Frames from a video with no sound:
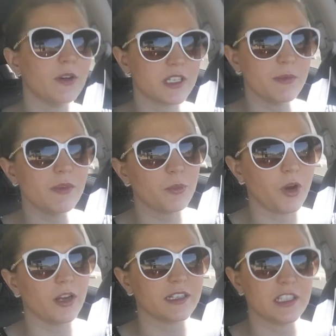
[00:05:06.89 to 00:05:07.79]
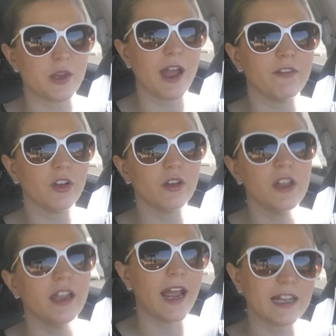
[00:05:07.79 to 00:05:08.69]
about some of the products and it
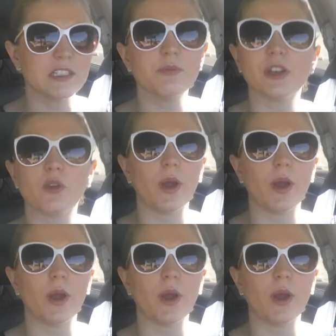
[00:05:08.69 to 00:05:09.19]
hasn't been